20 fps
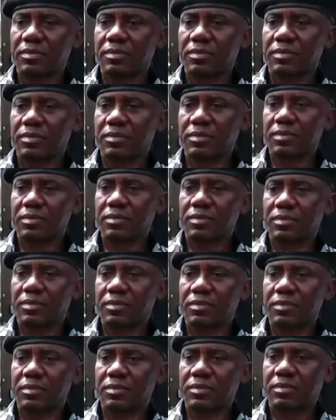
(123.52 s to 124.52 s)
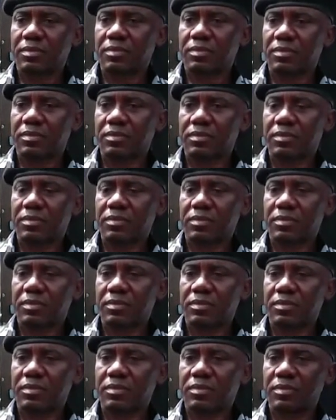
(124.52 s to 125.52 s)

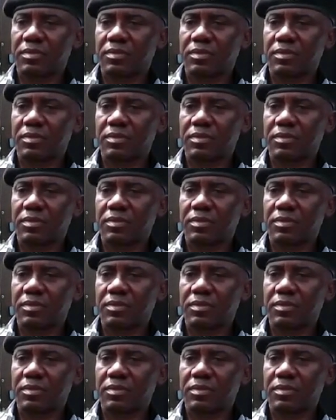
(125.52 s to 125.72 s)
The person shown says nothing.